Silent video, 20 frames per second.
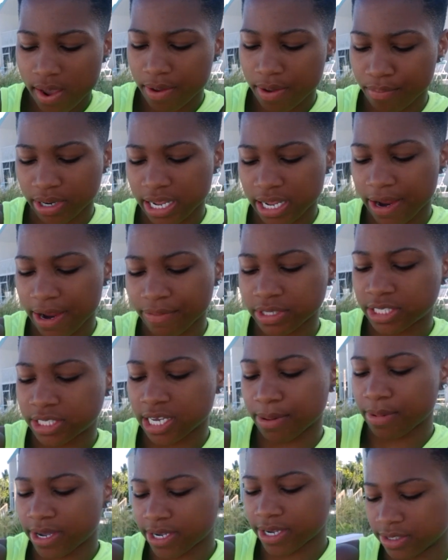but every
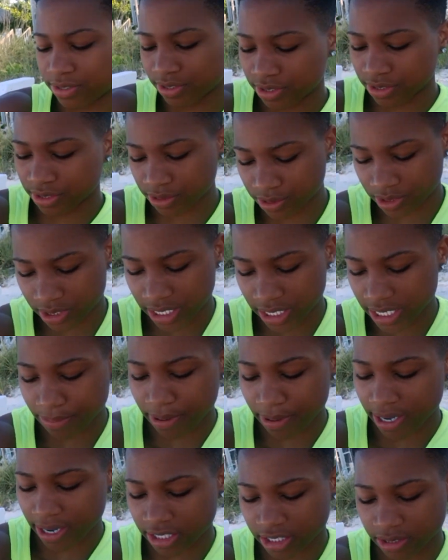time I introduced
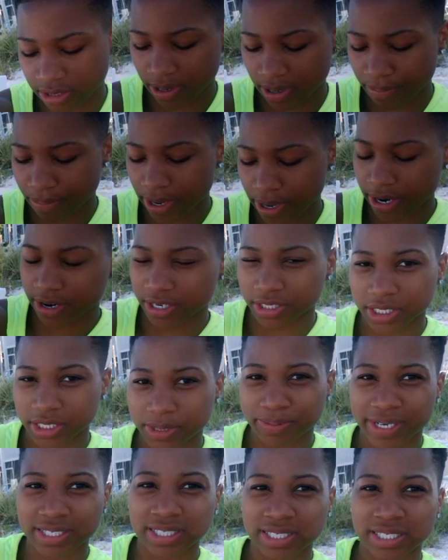anybody to my parents,
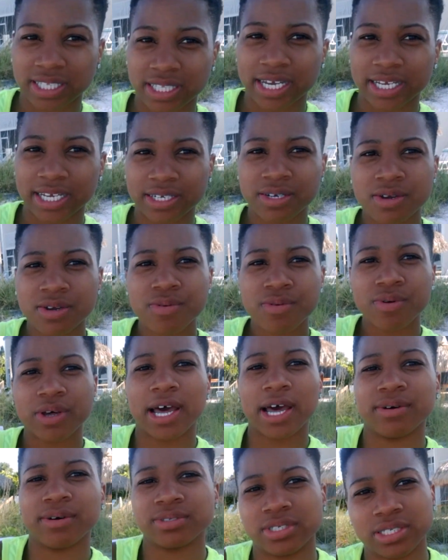especially like
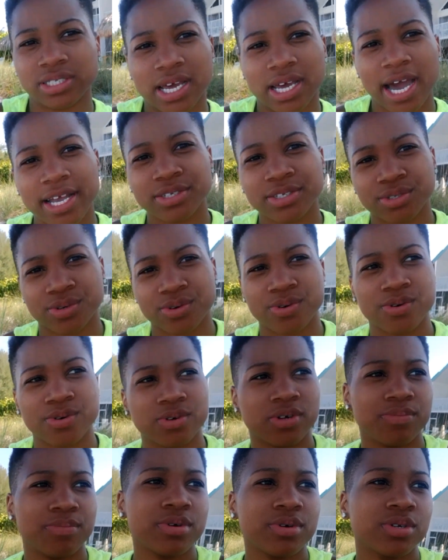when I was in high
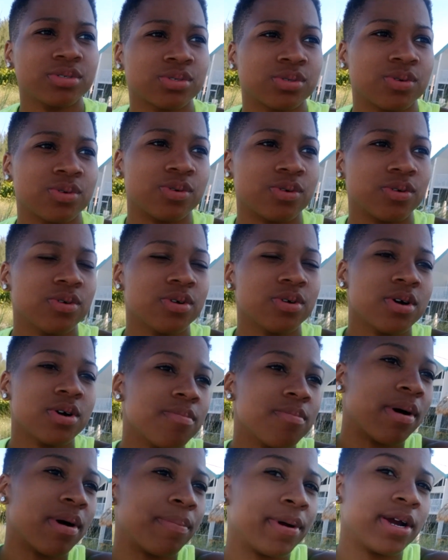school or middle school,
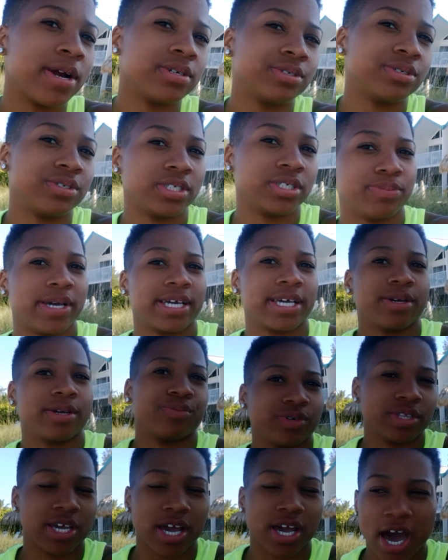my parents would just make it
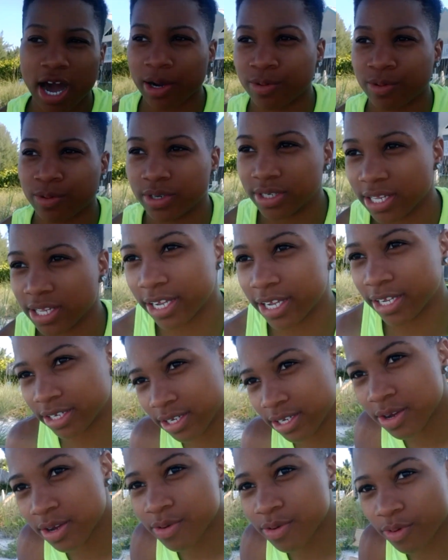really awkward. Like
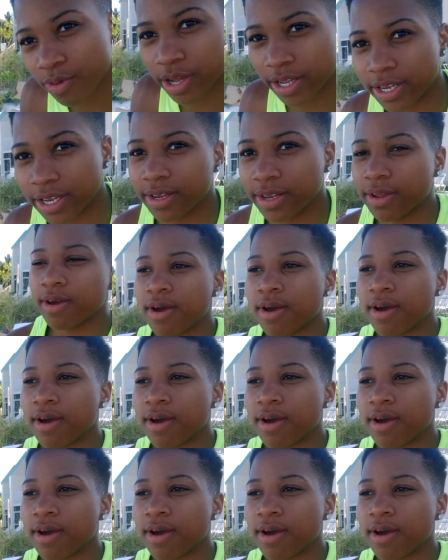when